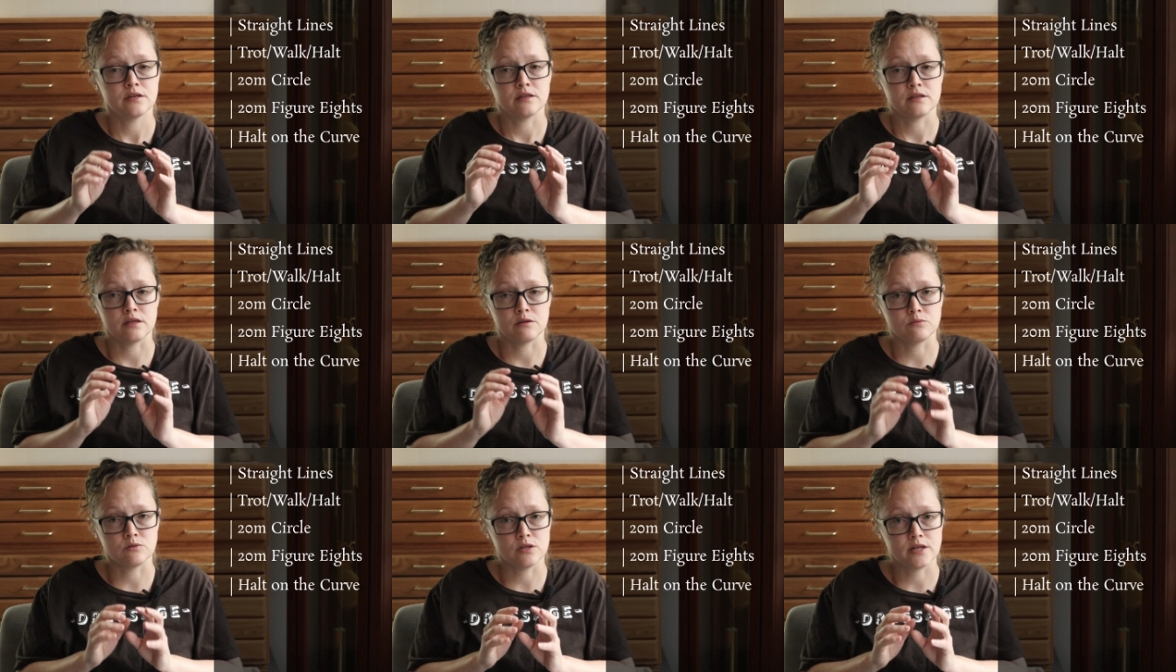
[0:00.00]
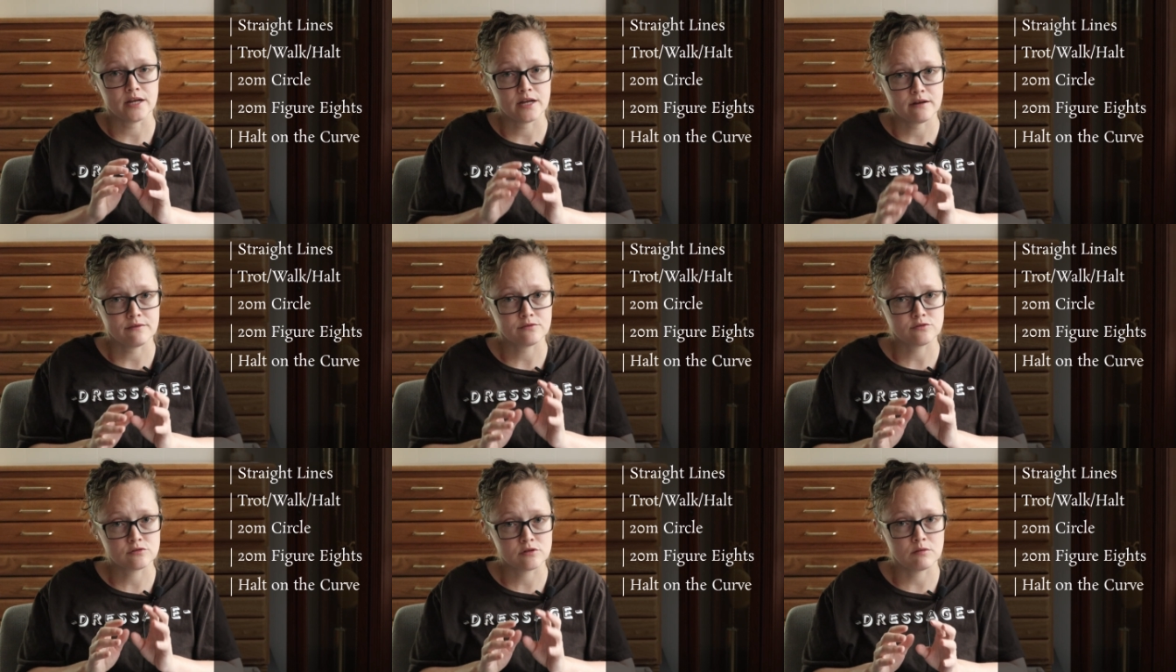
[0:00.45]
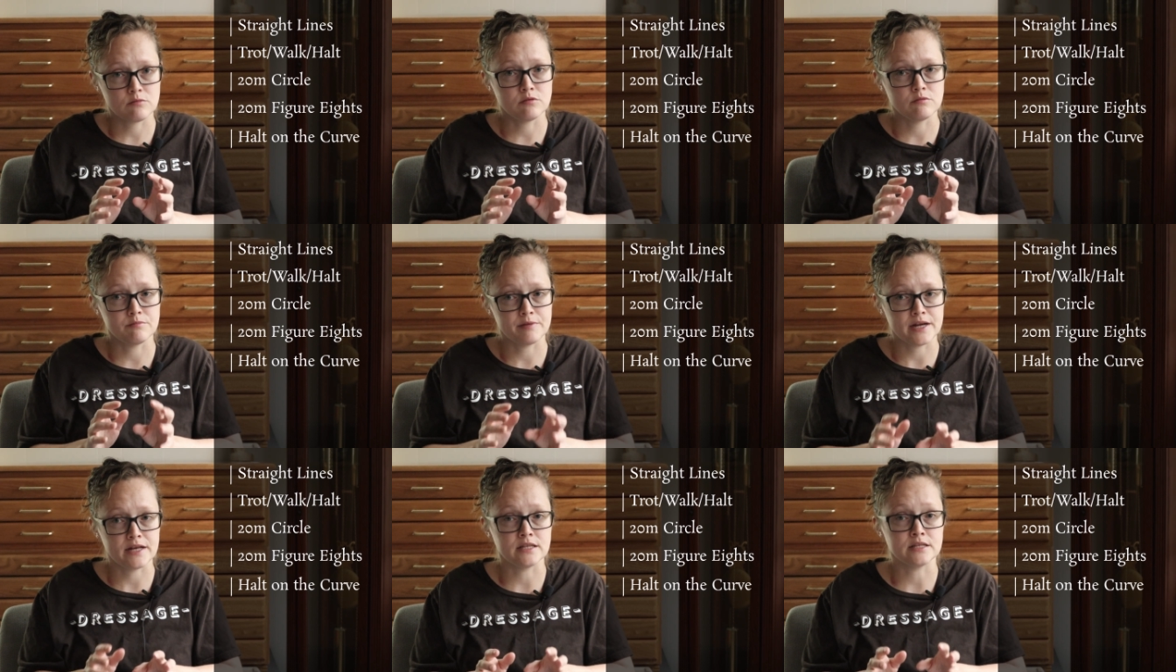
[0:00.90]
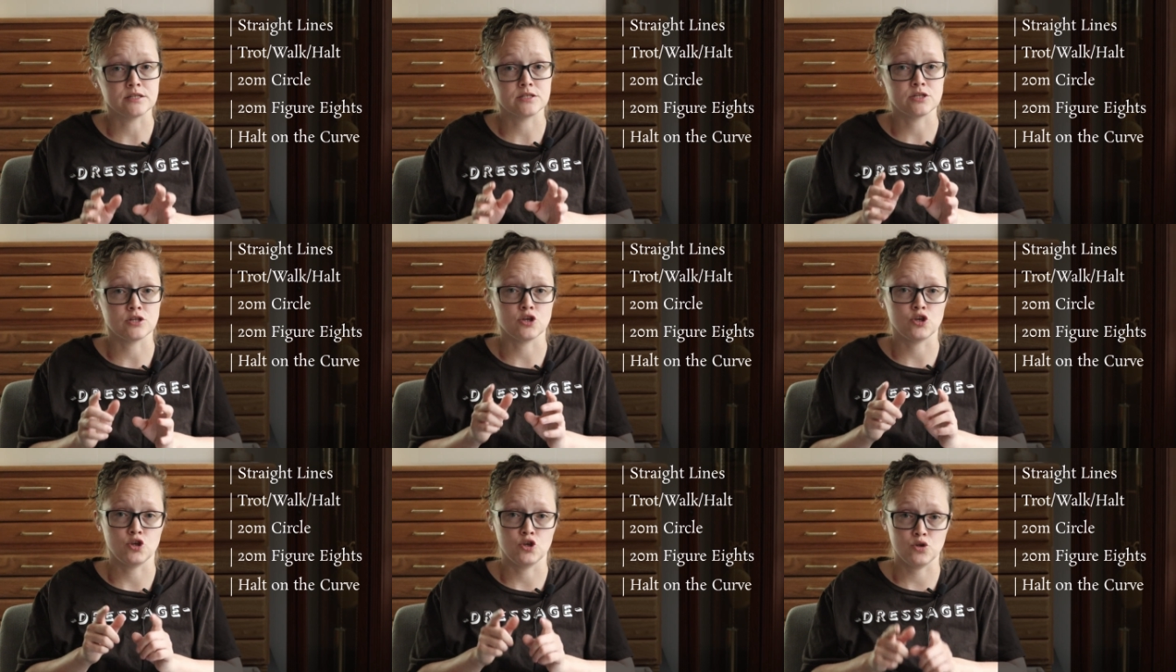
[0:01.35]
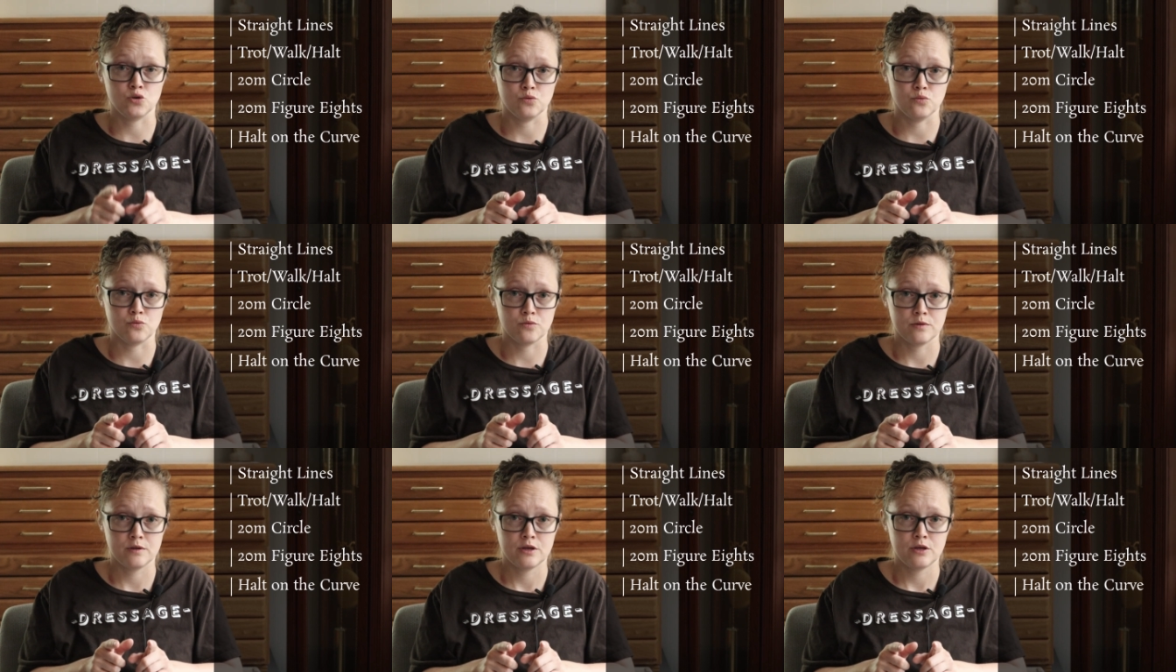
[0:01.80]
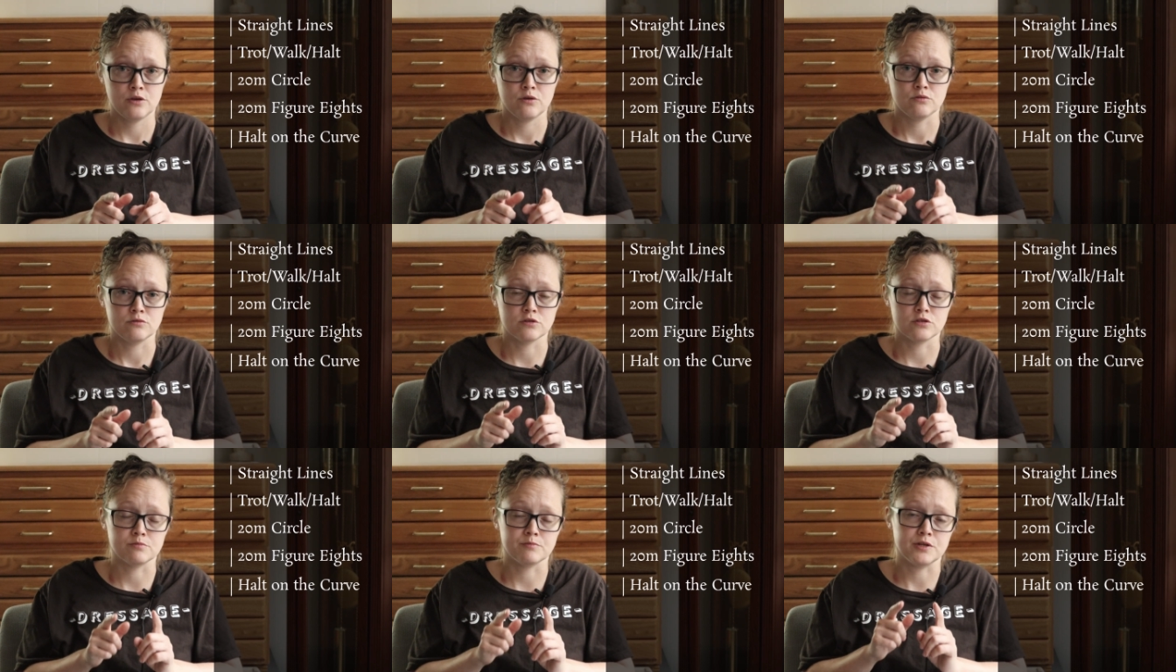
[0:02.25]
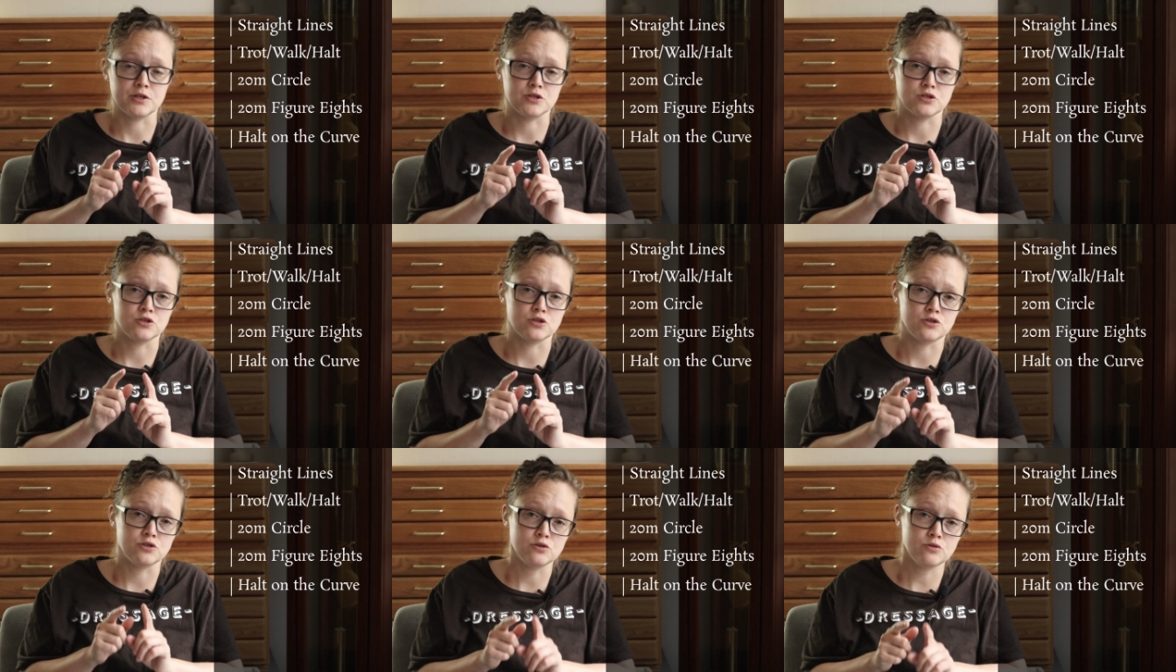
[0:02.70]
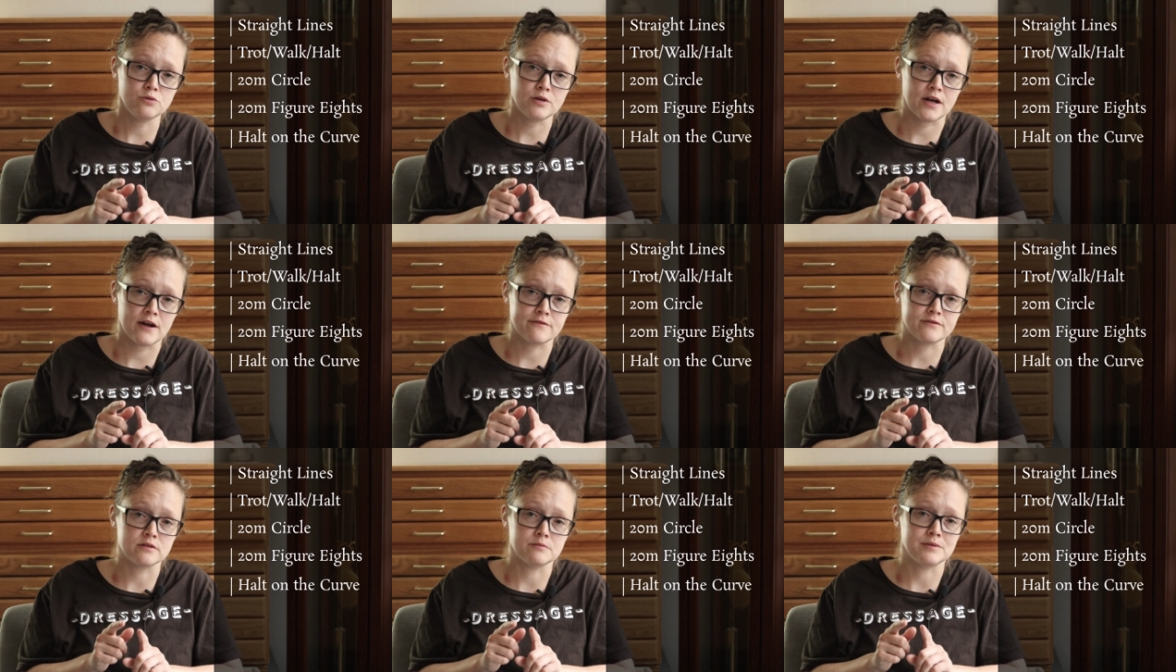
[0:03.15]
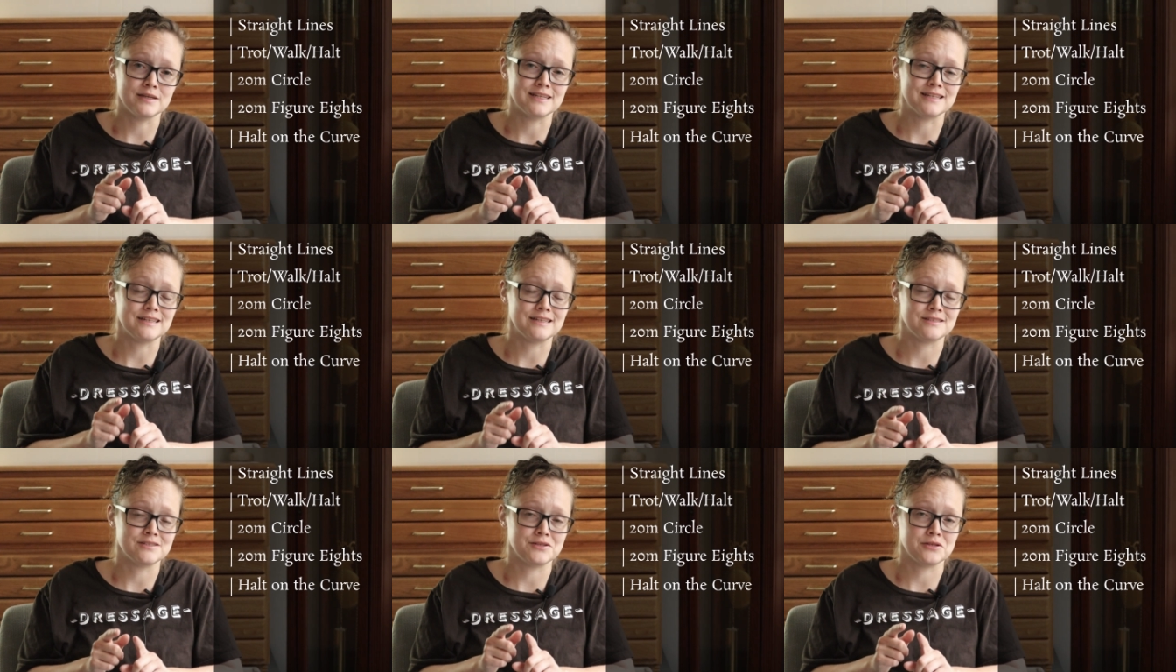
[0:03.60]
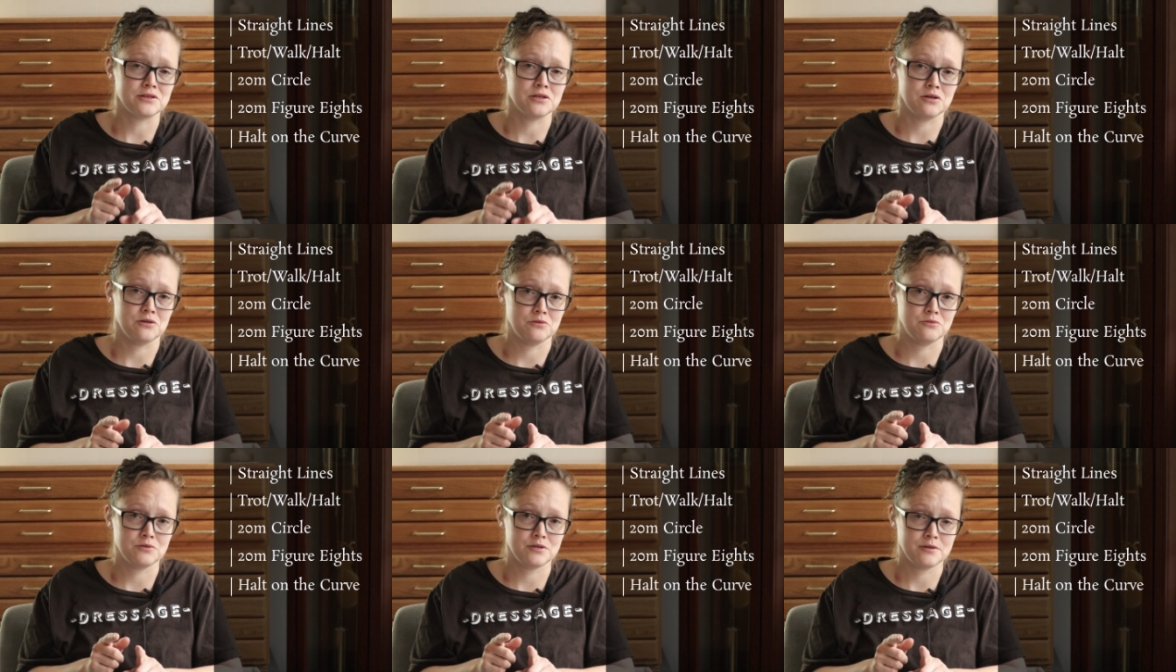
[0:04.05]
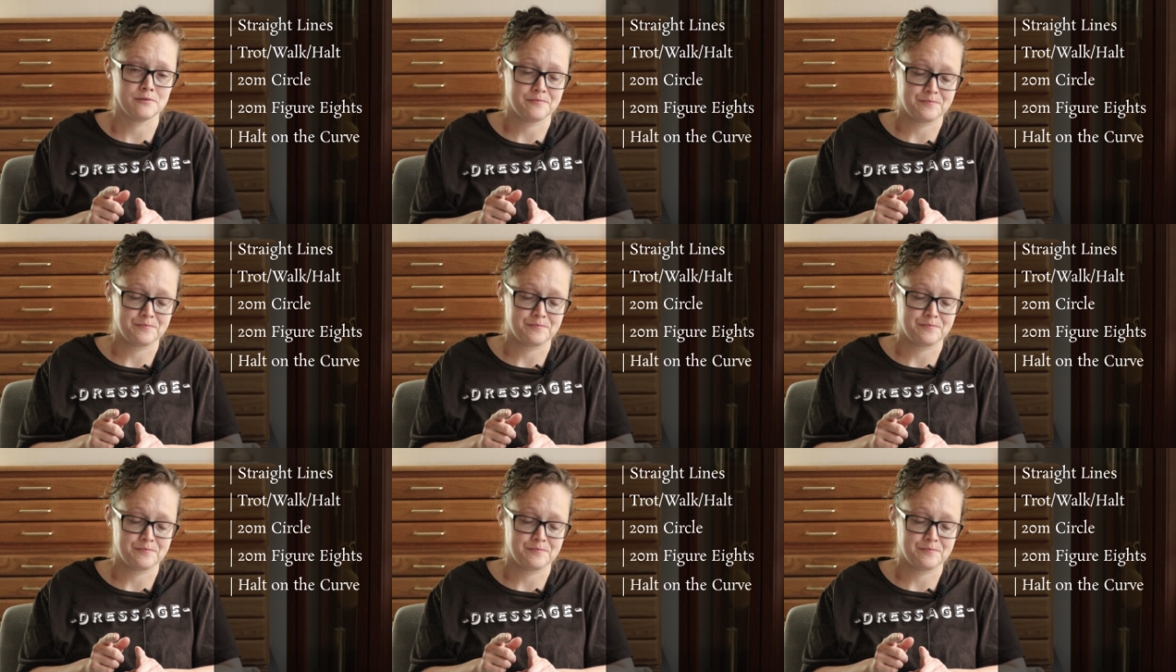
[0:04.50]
They will have trouble balancing you, which means you have to be an easy load